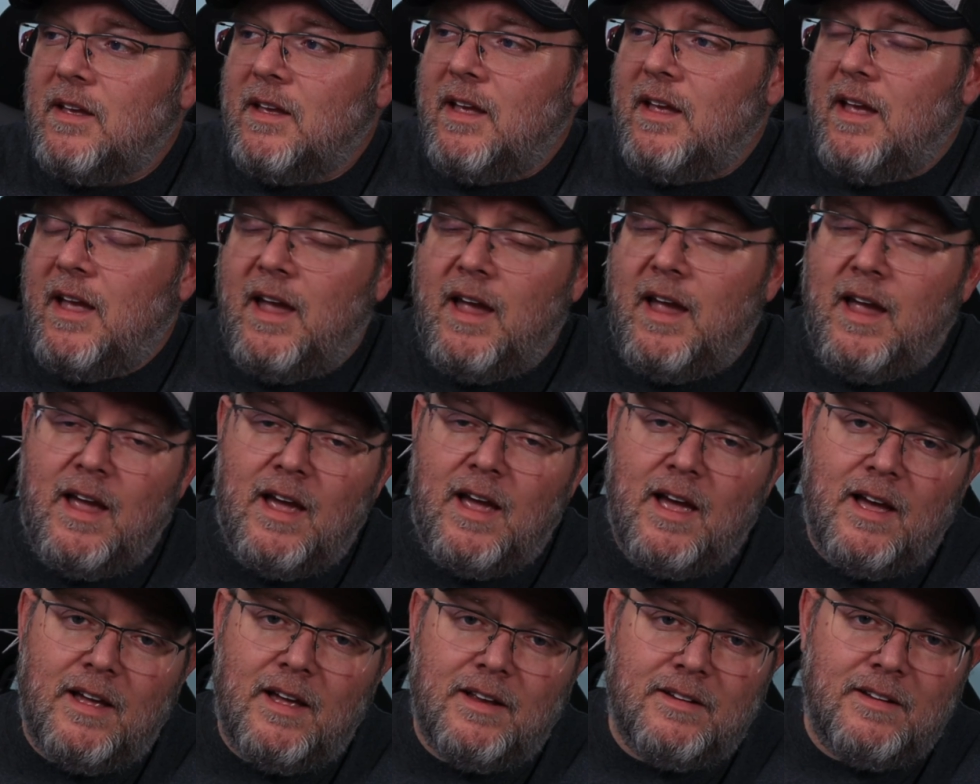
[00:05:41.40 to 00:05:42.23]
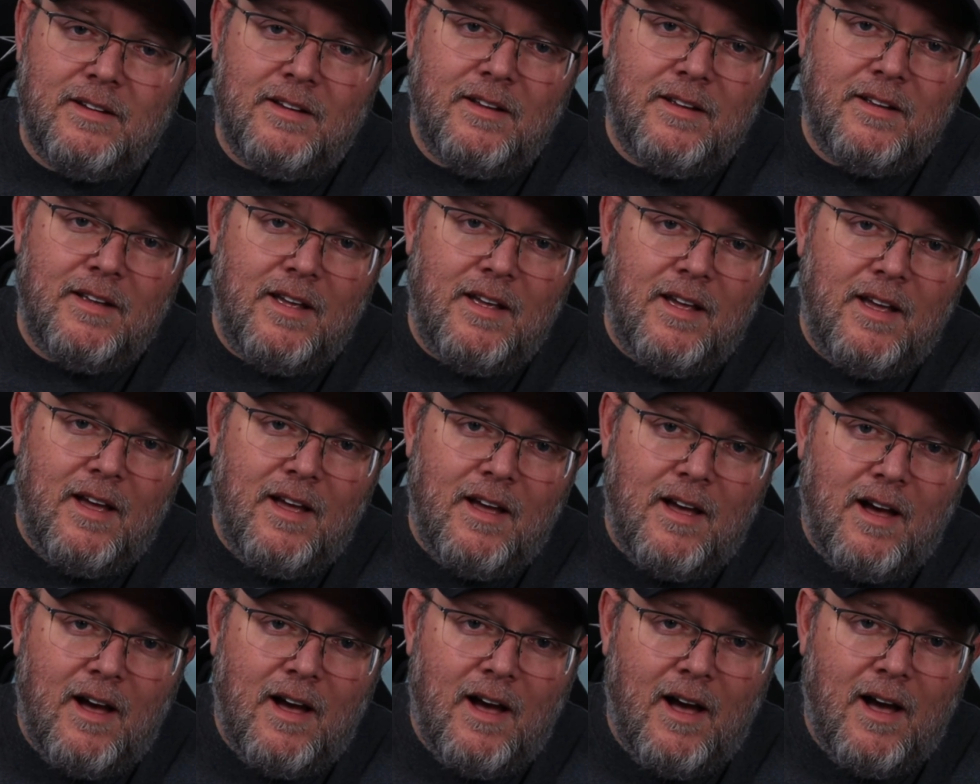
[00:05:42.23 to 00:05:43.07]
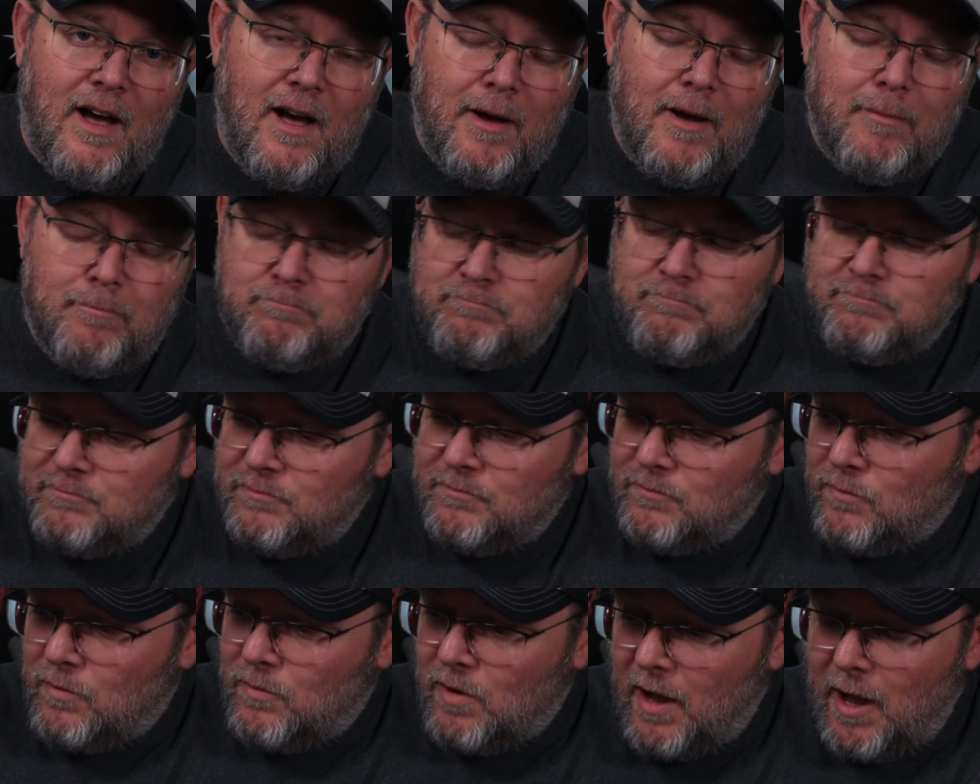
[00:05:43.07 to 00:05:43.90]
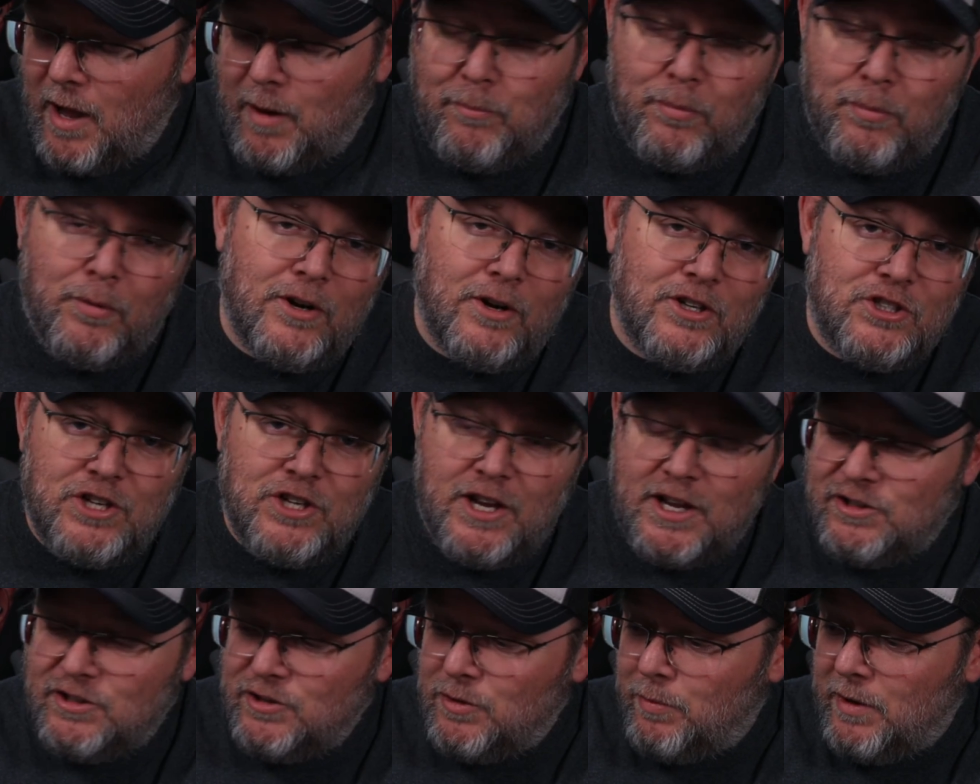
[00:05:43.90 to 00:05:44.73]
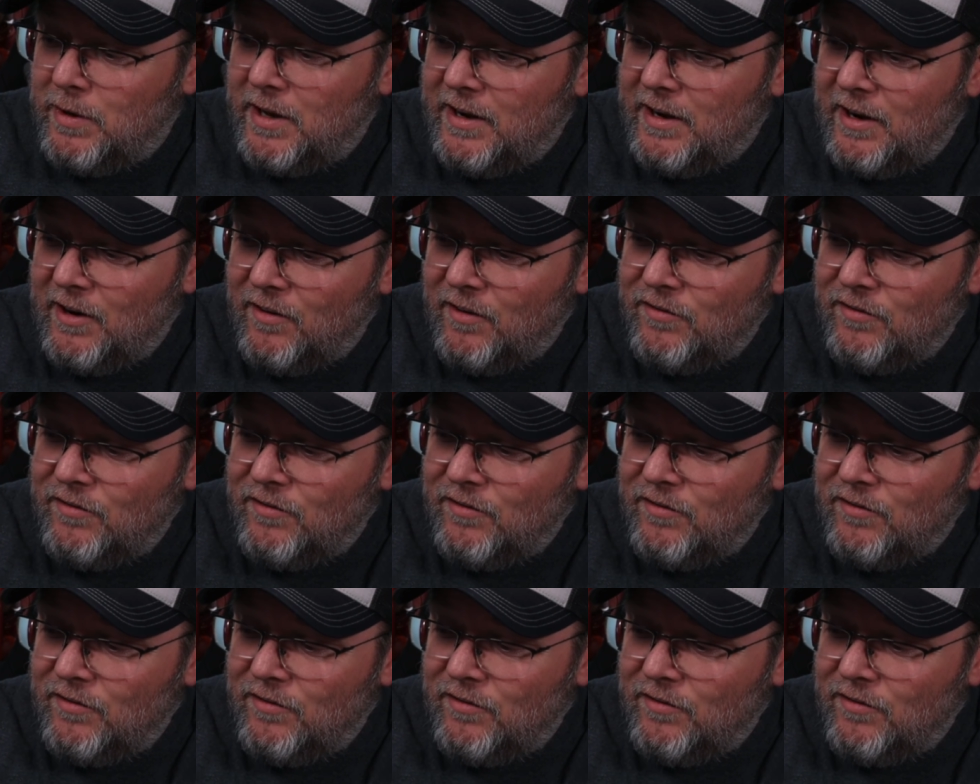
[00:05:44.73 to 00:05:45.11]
And um, I appreciate you being here.